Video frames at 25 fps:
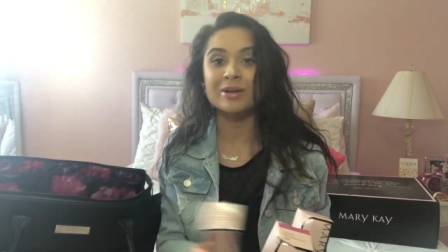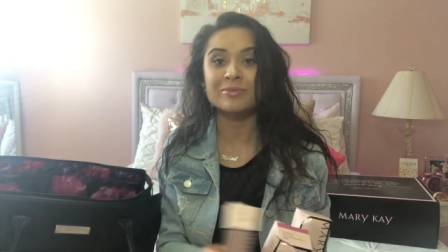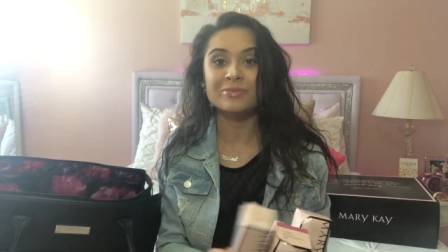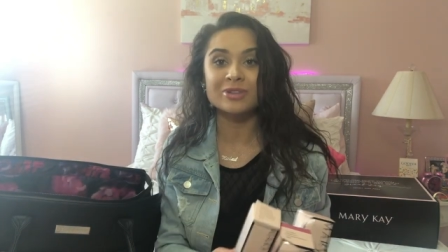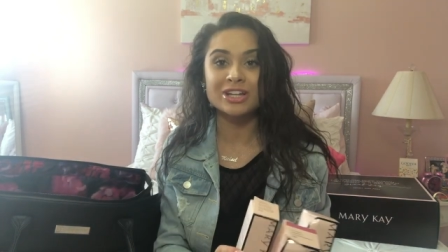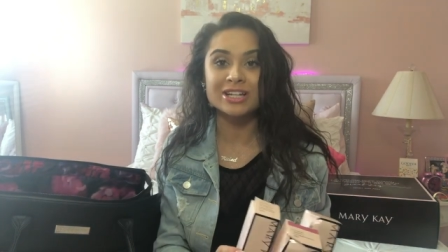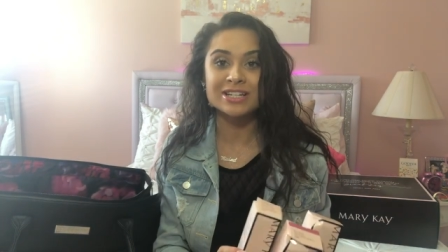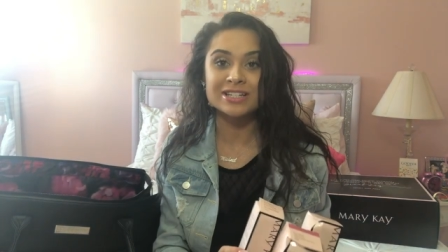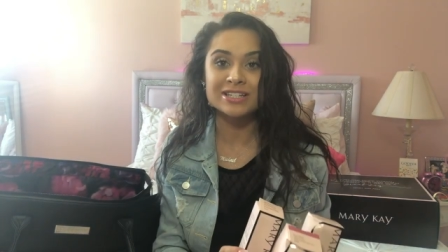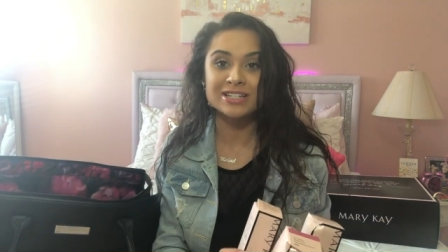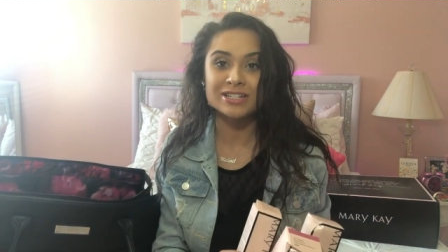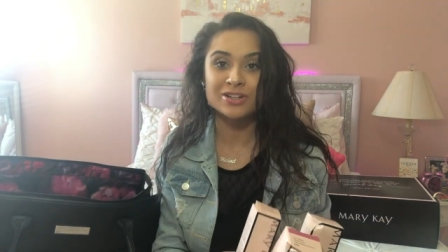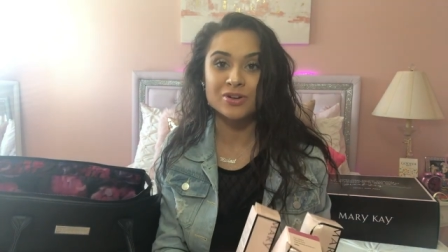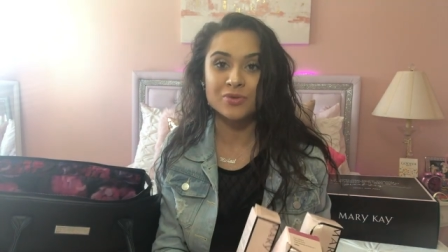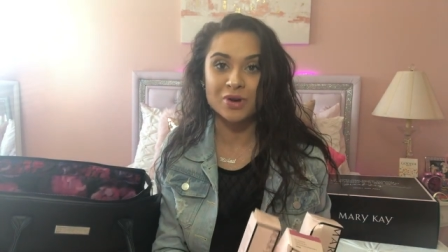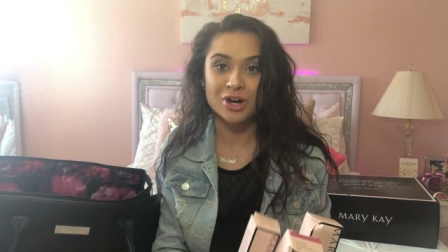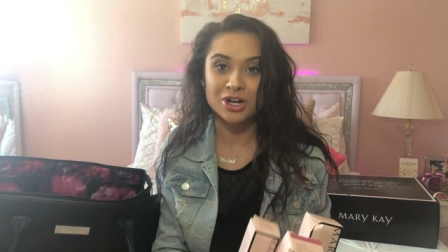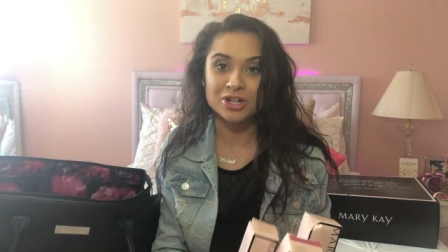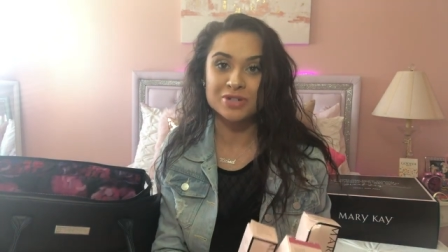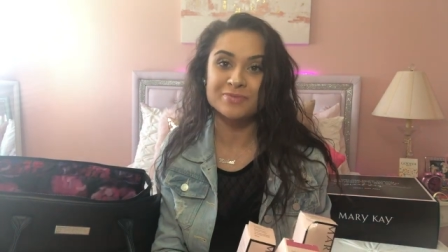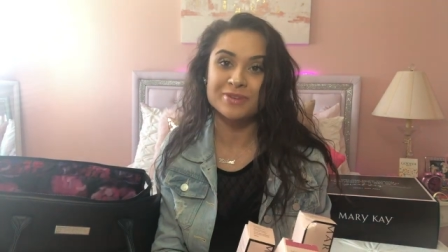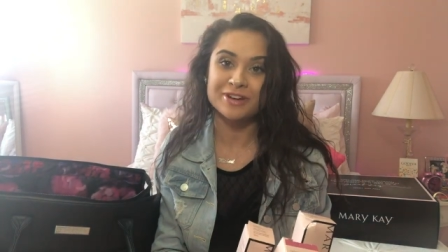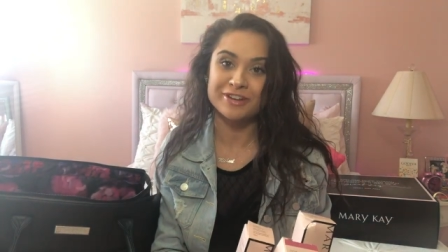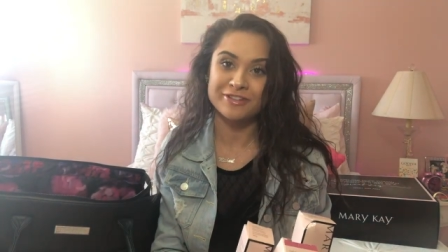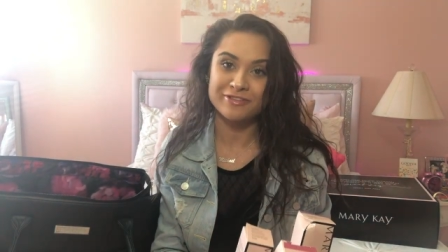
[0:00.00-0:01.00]
I'm lazy to
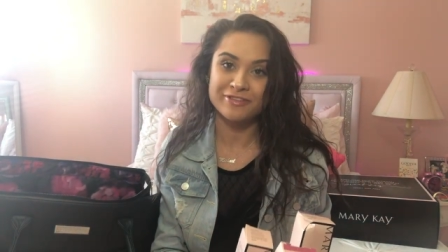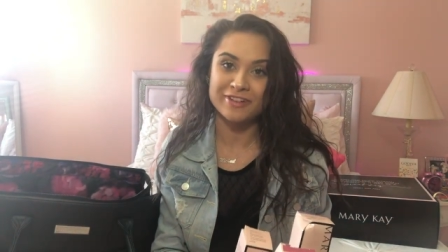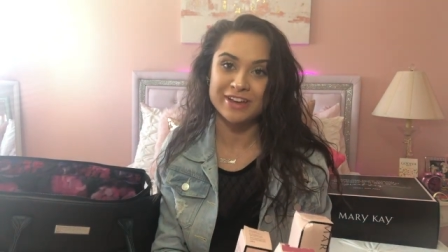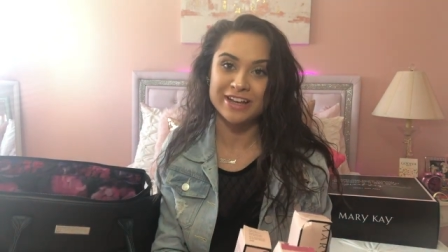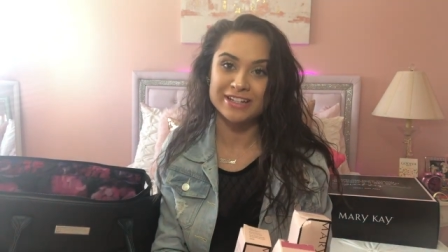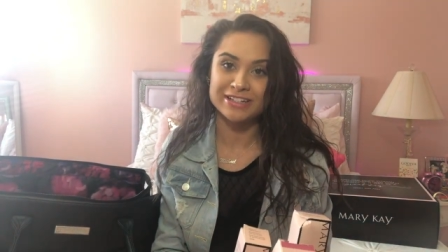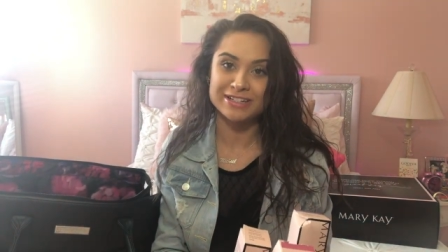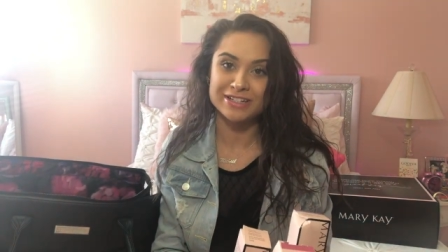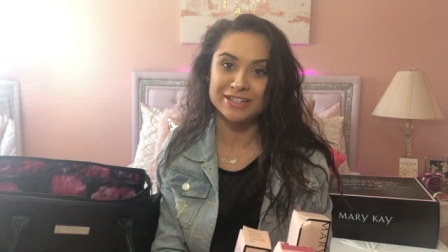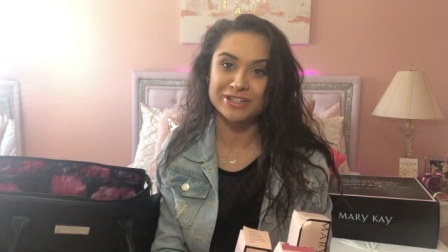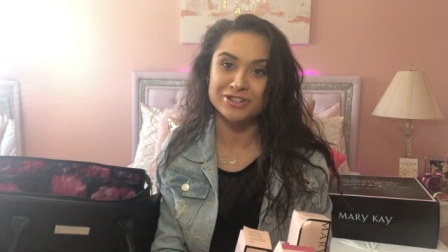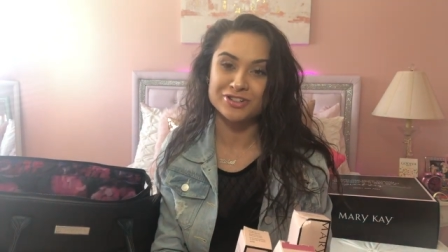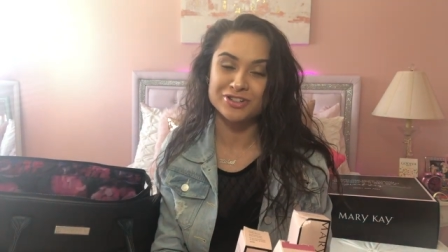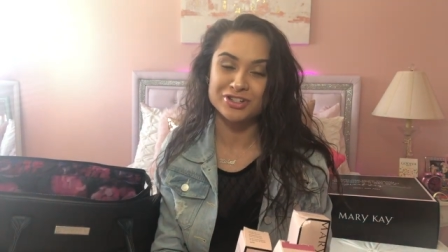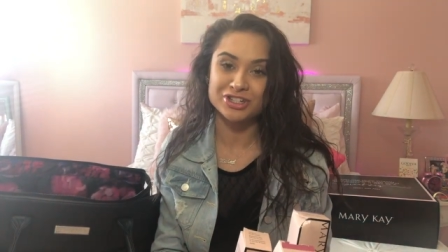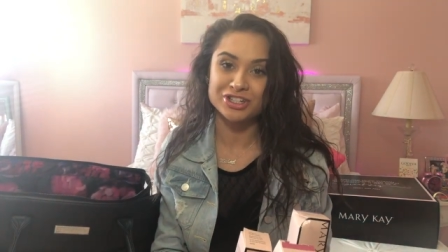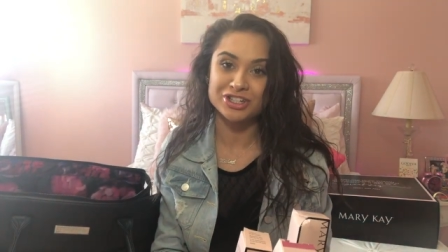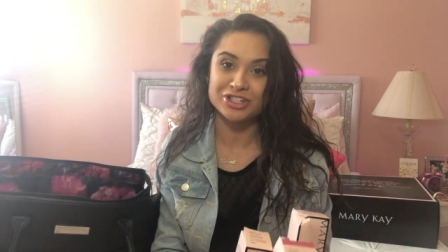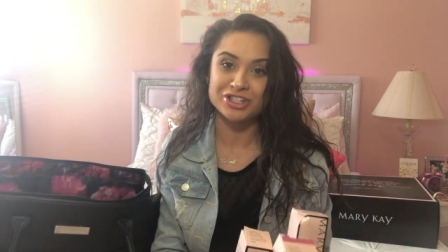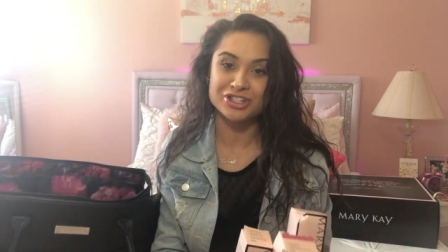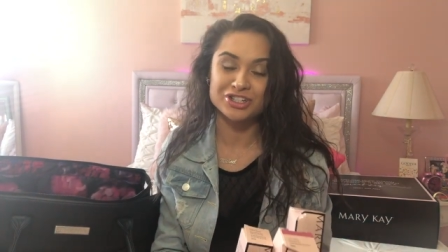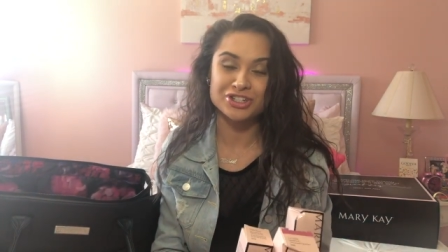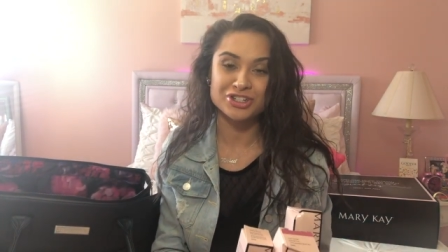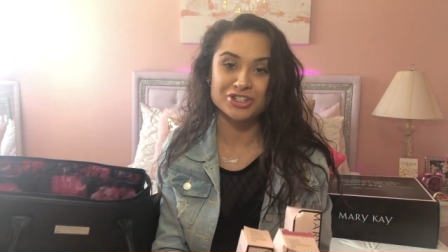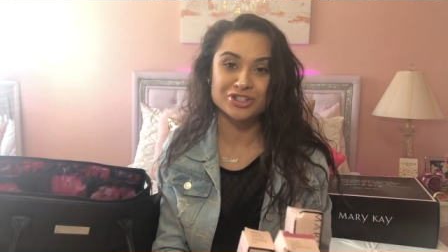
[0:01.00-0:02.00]
wash my face, I
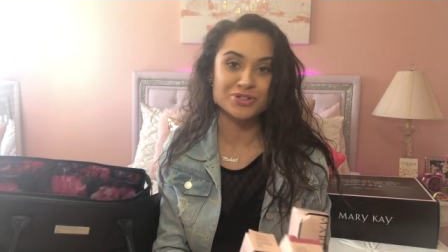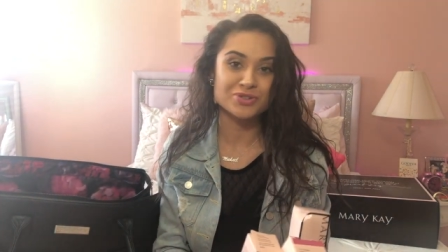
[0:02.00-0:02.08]
usually just